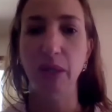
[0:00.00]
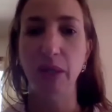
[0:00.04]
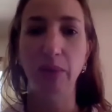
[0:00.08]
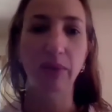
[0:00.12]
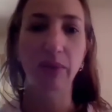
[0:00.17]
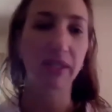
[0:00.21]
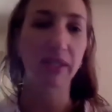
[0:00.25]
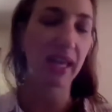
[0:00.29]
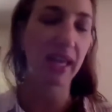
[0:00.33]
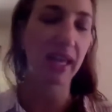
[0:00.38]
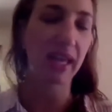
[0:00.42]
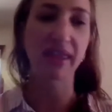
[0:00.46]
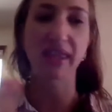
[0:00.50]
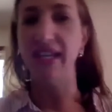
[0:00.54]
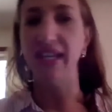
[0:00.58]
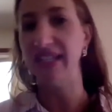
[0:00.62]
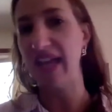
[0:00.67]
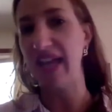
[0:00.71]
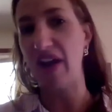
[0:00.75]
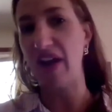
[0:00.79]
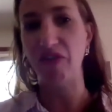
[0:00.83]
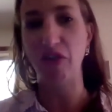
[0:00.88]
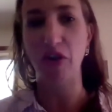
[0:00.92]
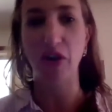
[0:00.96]
be able to send things
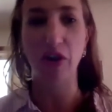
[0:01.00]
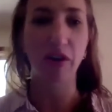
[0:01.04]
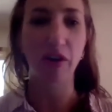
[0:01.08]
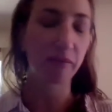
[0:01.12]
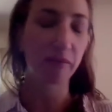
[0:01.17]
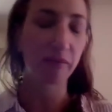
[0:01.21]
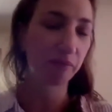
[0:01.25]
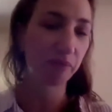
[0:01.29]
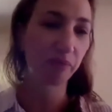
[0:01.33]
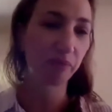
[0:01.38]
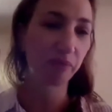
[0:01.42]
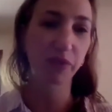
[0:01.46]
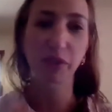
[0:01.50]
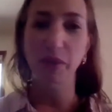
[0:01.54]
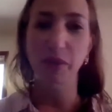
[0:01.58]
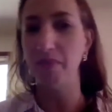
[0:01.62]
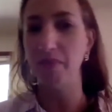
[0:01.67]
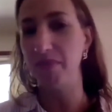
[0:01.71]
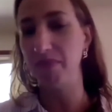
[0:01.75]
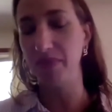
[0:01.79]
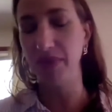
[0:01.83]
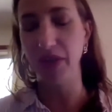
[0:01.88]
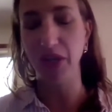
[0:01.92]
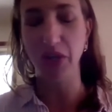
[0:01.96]
out for
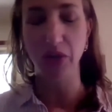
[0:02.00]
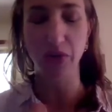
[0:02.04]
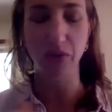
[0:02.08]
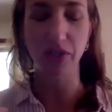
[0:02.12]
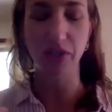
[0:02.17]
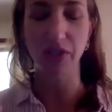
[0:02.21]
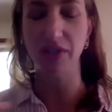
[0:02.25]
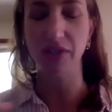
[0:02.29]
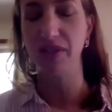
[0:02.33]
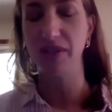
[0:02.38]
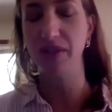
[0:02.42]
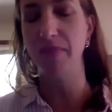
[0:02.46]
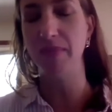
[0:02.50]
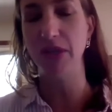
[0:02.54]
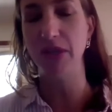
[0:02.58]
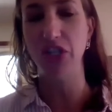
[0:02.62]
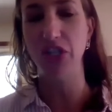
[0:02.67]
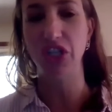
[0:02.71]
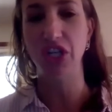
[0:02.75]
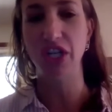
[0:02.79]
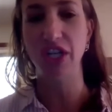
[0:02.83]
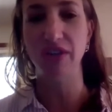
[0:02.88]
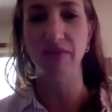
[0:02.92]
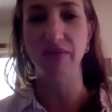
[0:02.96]
some, you know, to
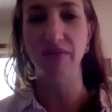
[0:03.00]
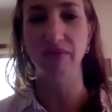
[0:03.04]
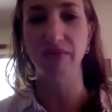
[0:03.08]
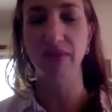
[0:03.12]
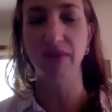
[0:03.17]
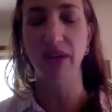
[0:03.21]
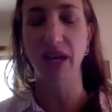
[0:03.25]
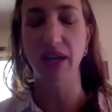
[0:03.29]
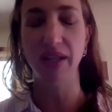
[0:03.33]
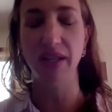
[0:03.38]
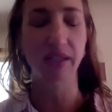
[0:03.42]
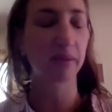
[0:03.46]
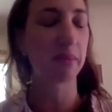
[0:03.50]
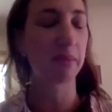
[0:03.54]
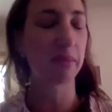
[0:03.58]
submission,